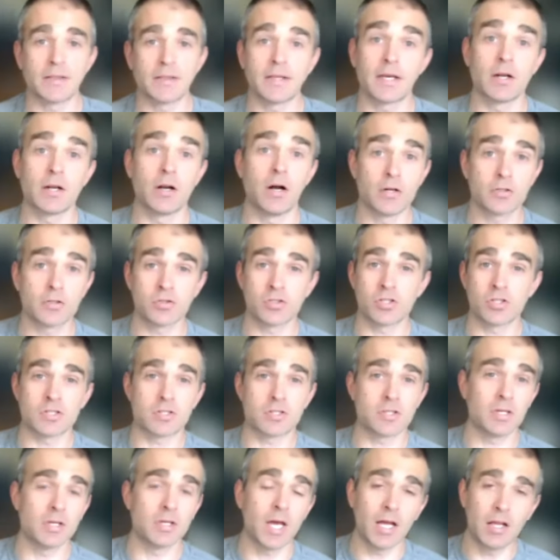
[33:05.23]
I think it also
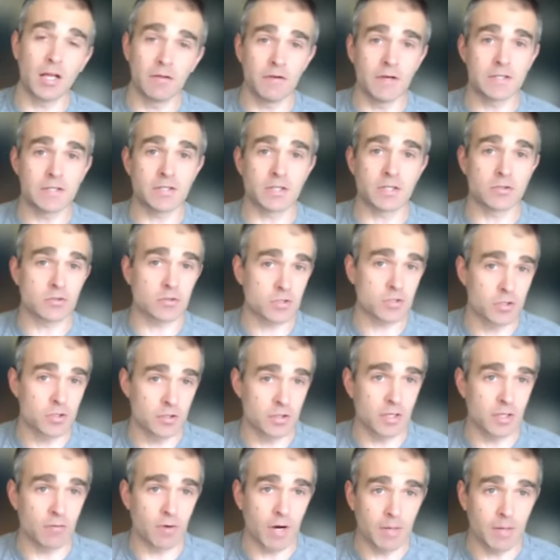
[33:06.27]
just elevates
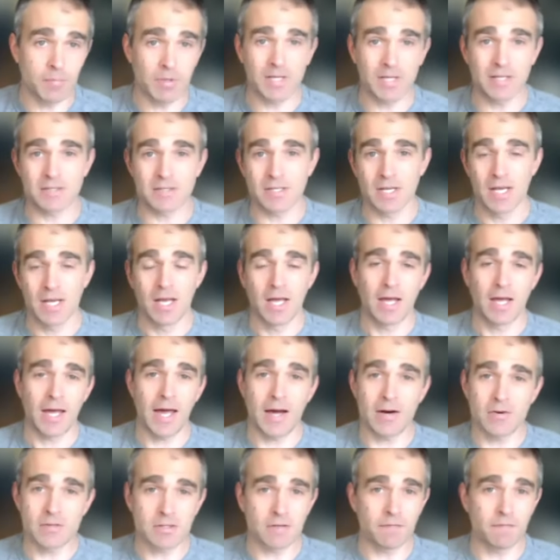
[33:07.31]
uncertainty, right? Because
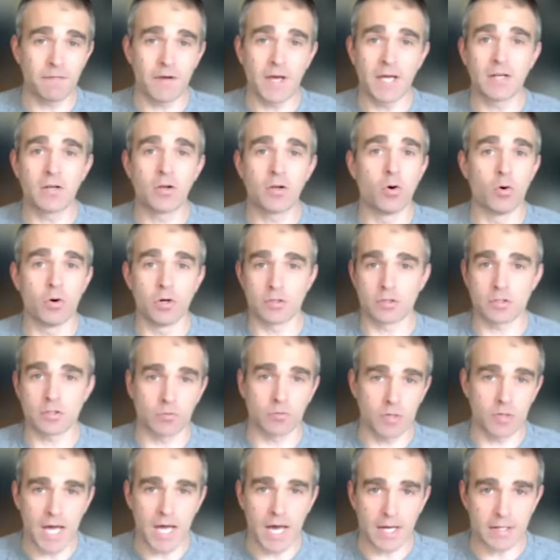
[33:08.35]
how is the Fed going to
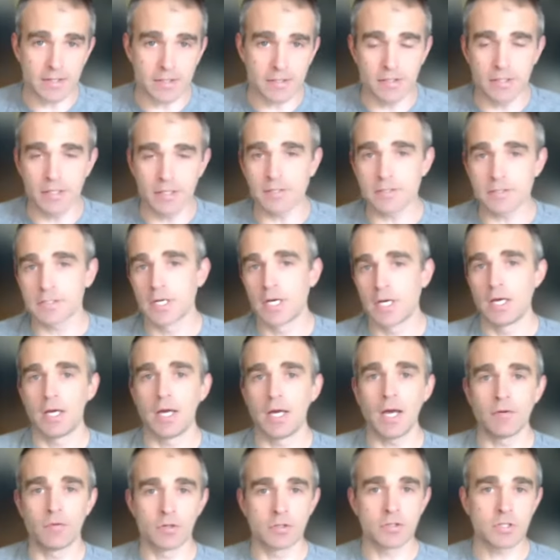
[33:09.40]
react to this?
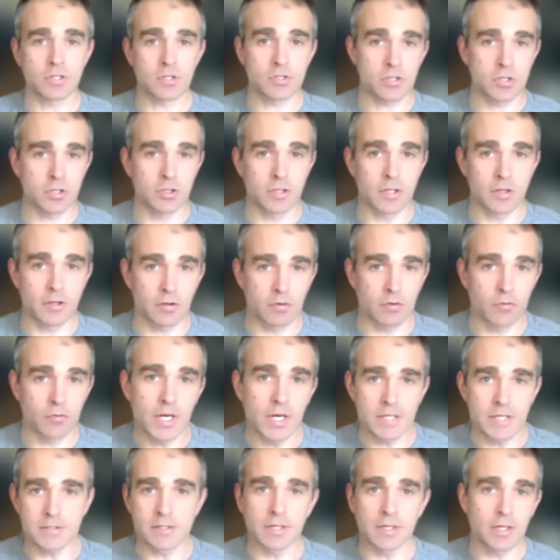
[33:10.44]
Everyone's concerned that they're
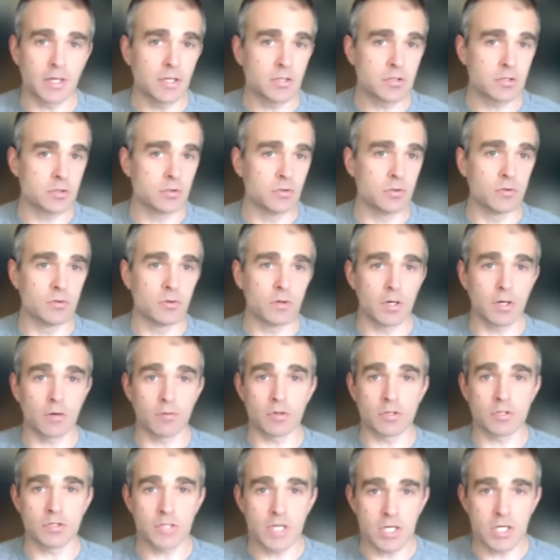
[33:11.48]
raising into a
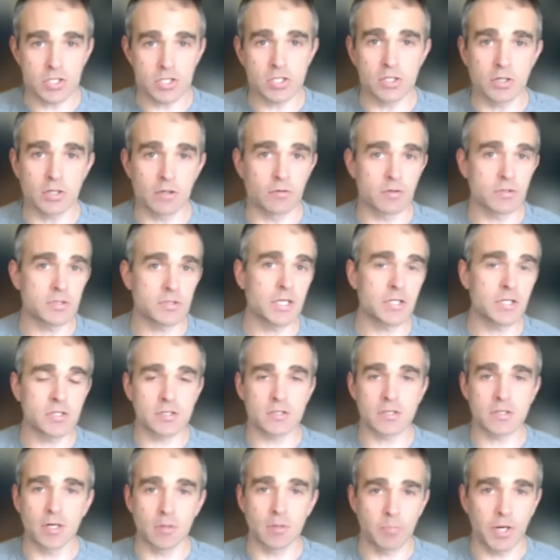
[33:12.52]
recession. A recession
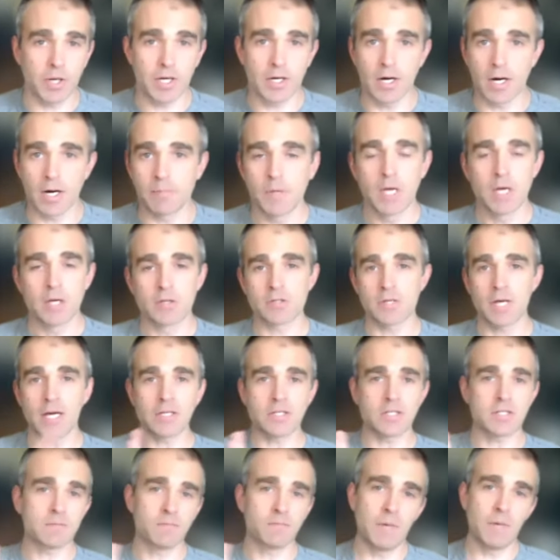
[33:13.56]
is going to pick up. So
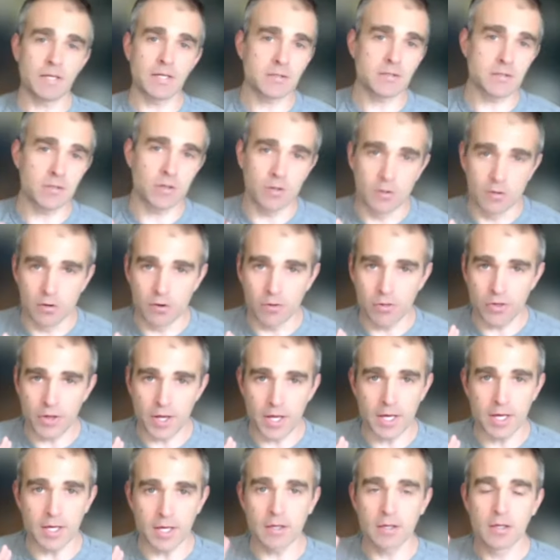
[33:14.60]
that just makes the whole
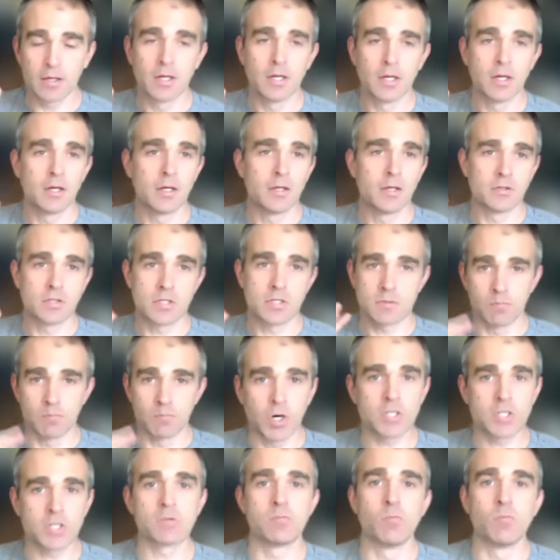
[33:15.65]
thing just
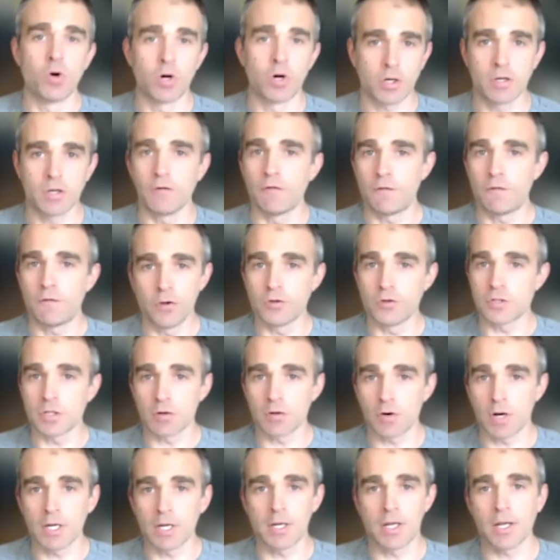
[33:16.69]
much more confusing,
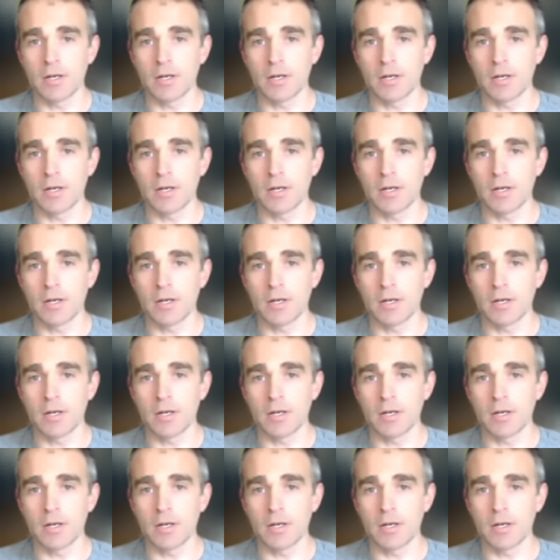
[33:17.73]
right?